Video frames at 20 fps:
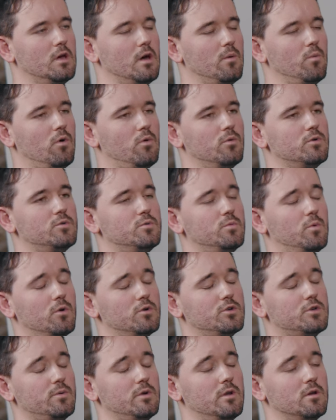And what
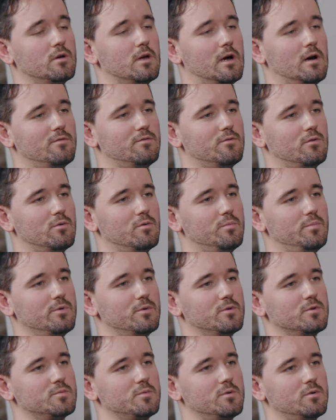what should we look out for with
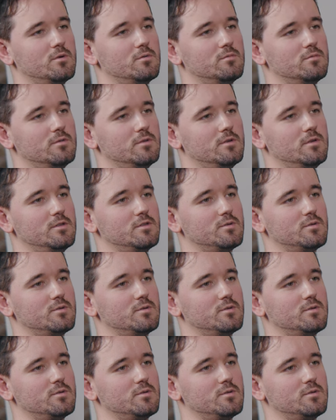Puresport